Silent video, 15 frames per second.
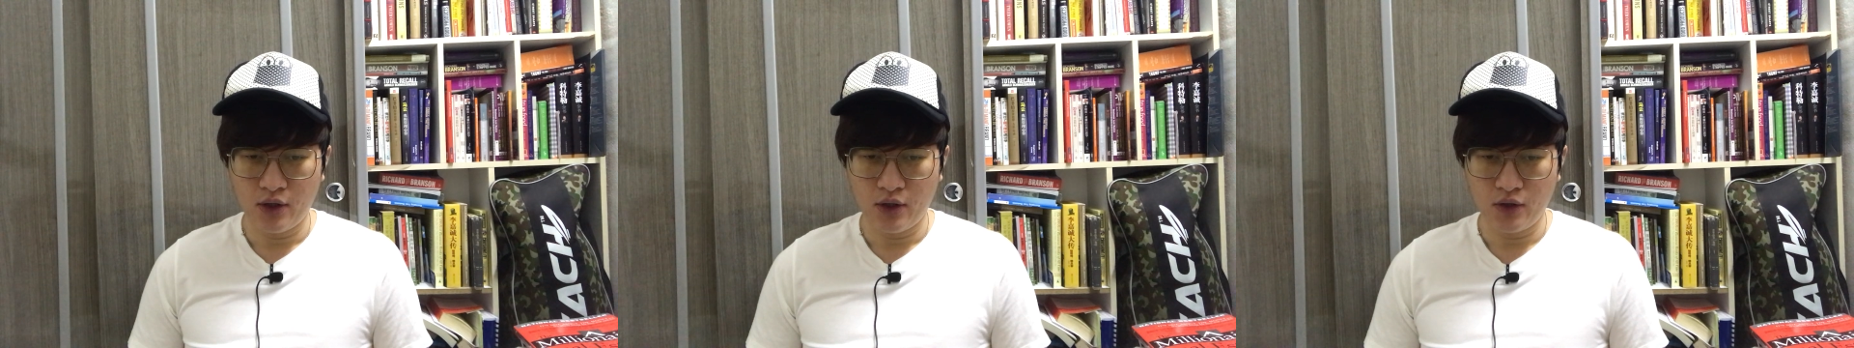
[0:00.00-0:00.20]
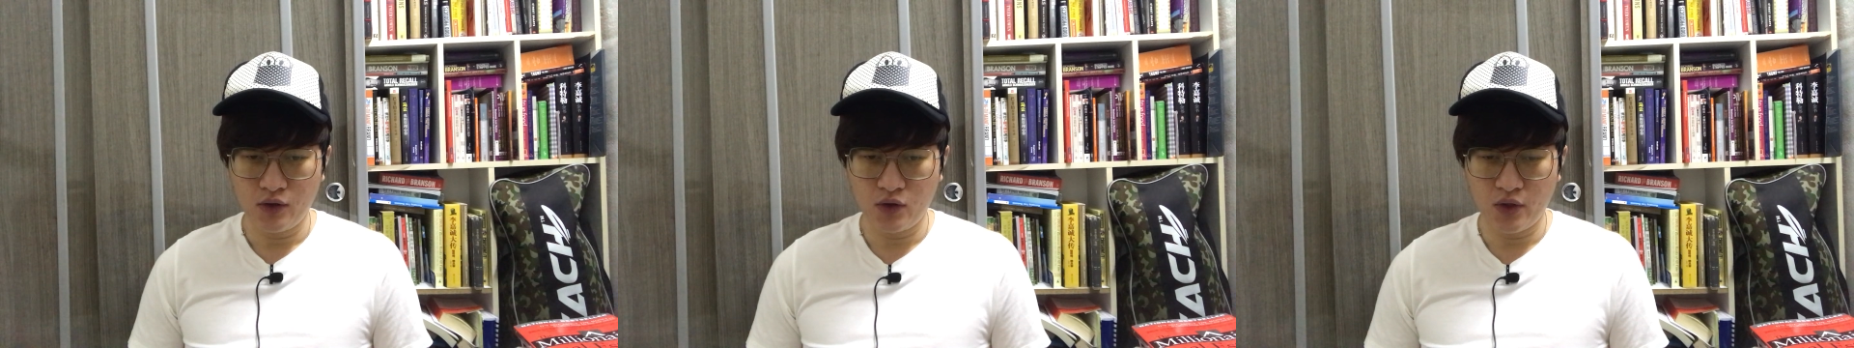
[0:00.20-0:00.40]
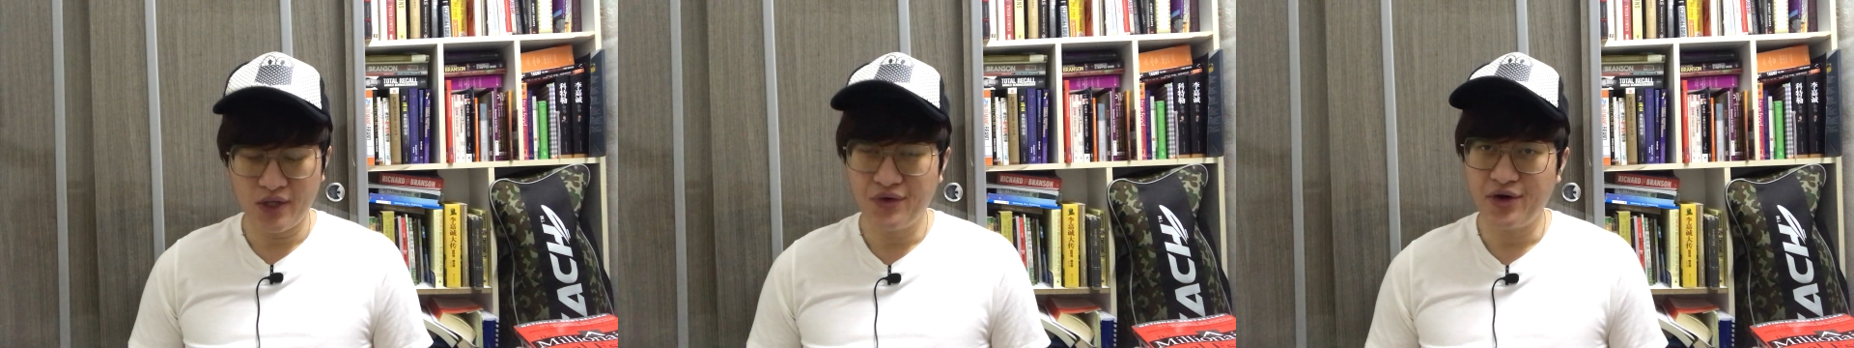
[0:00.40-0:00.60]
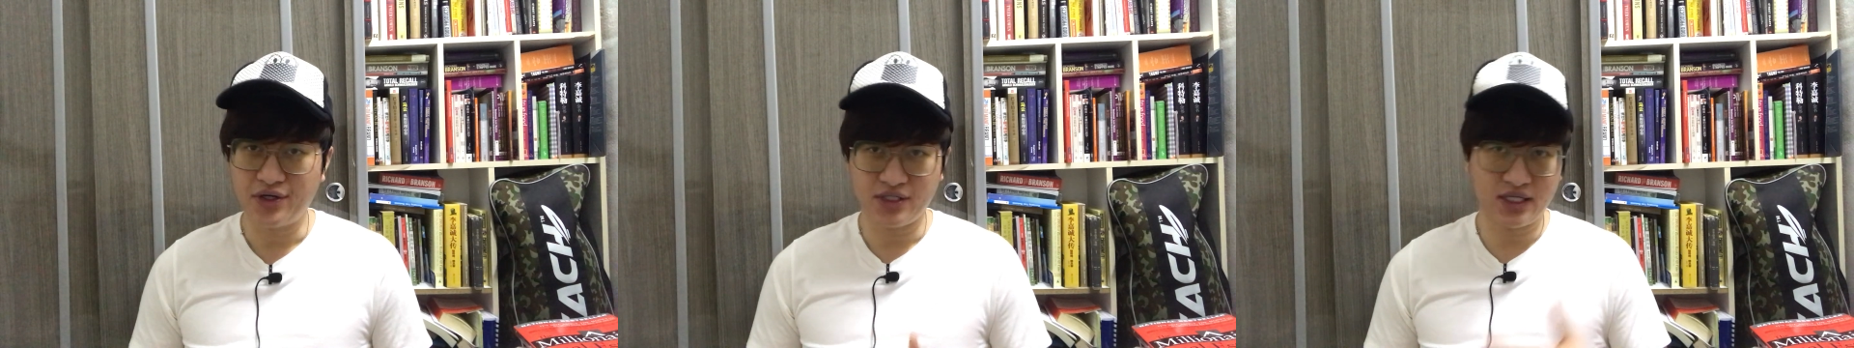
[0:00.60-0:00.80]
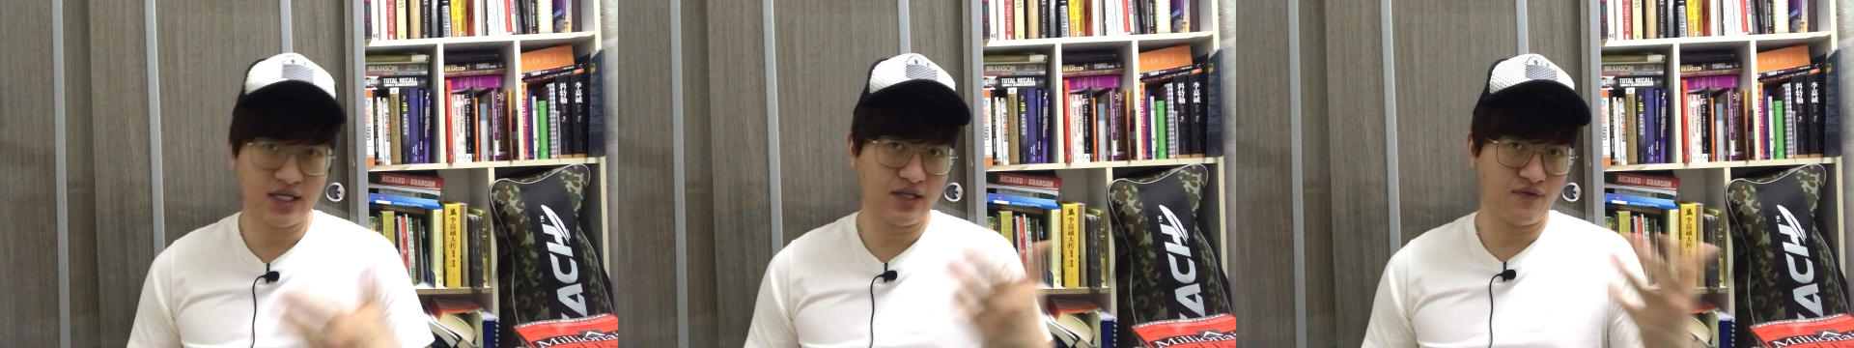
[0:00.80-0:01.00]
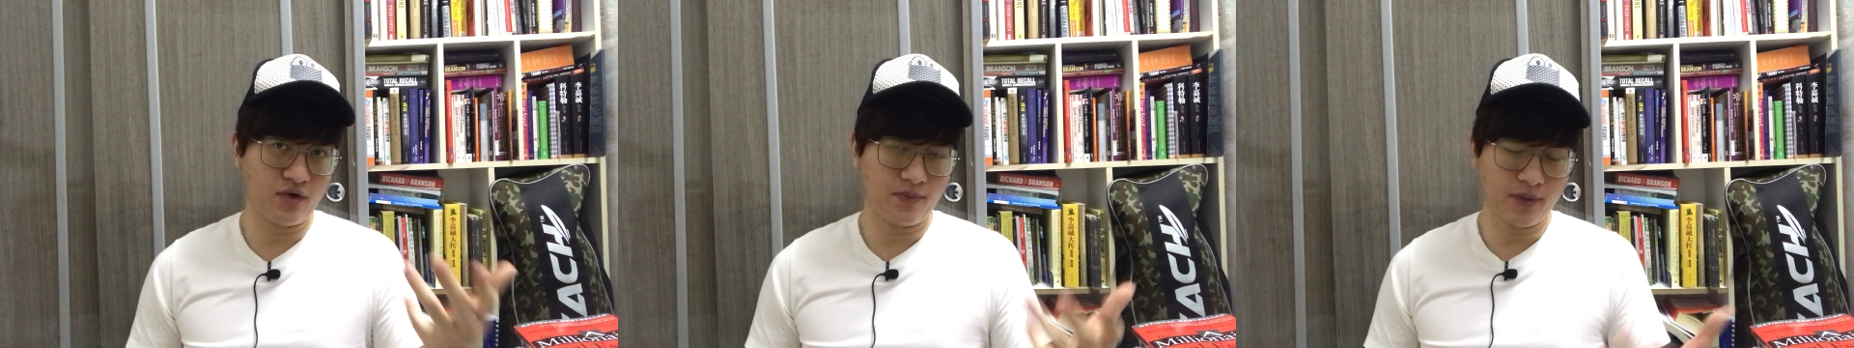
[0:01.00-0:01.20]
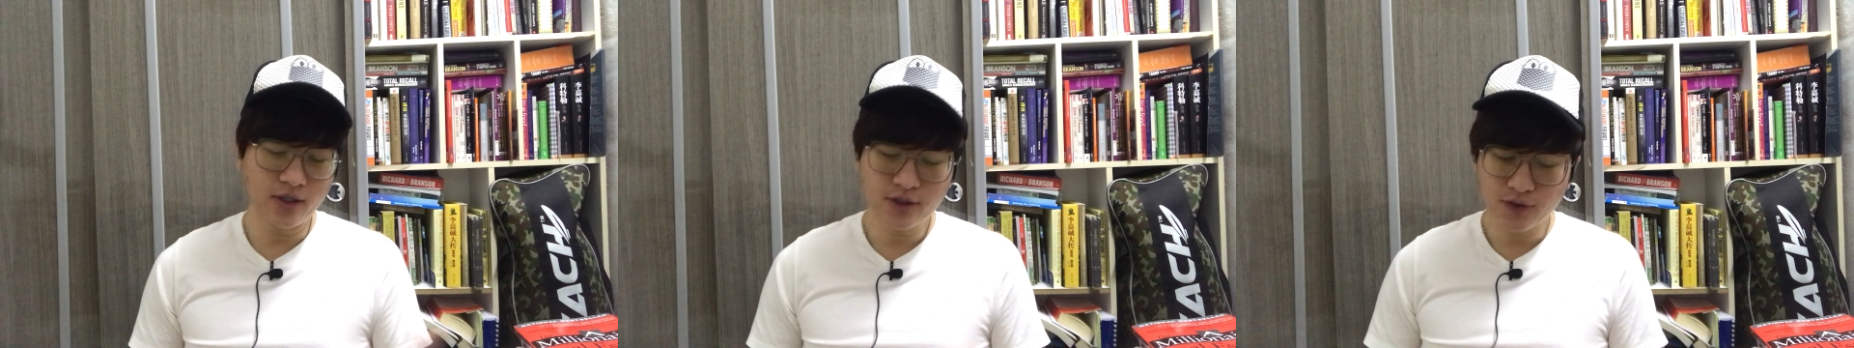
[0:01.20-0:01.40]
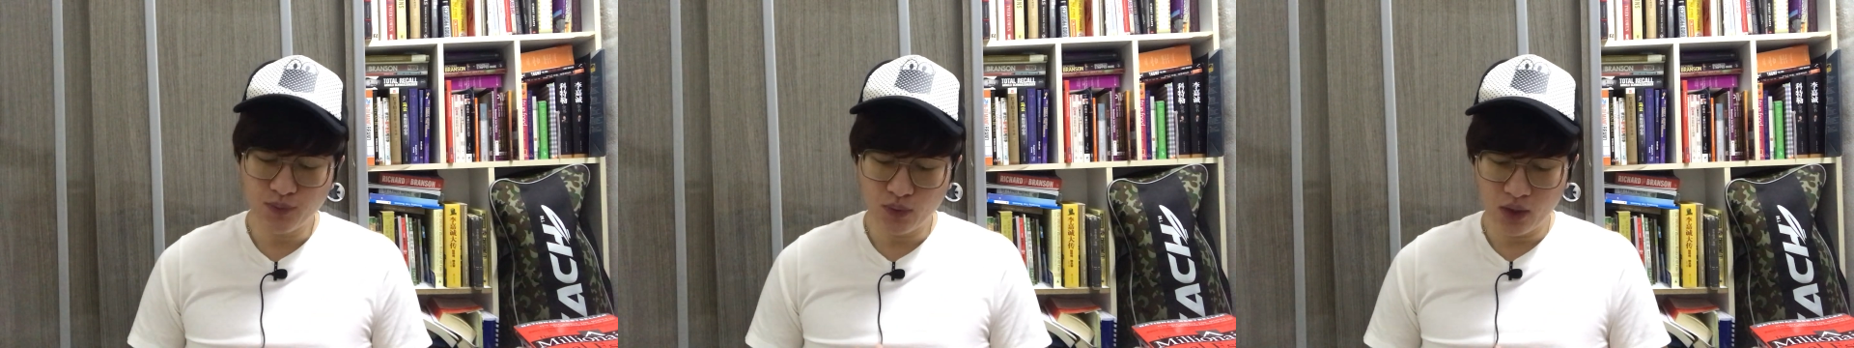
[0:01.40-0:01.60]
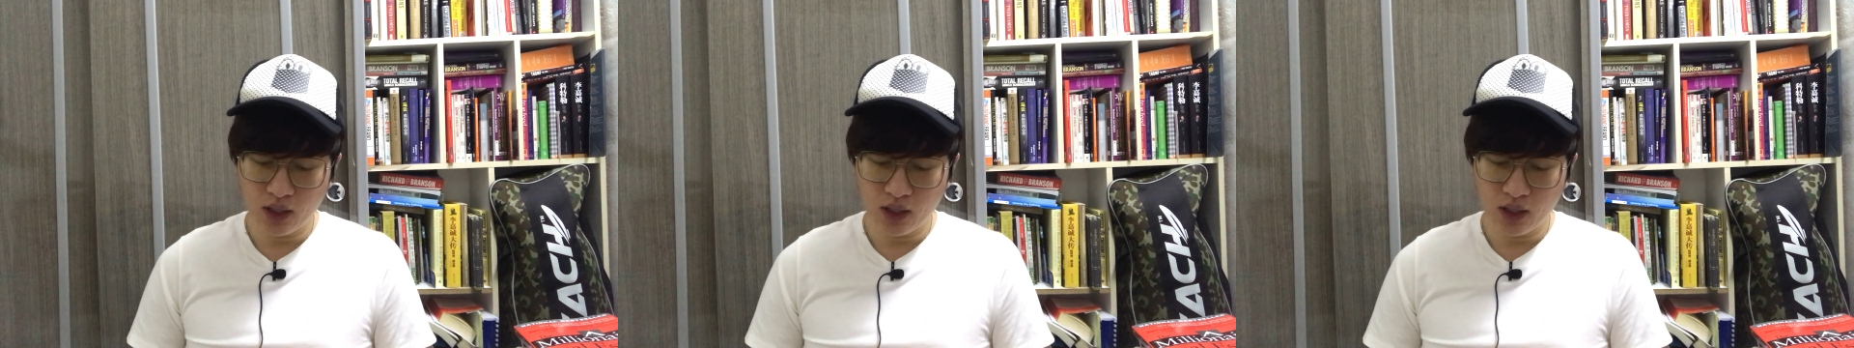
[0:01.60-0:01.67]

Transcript: doing real estate developers,